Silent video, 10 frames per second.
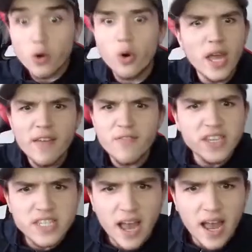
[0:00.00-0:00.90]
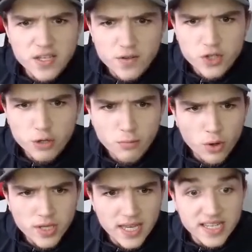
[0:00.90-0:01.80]
or if he signs for 2
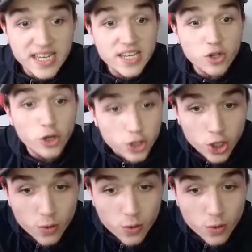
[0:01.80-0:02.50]
more years, he has got 2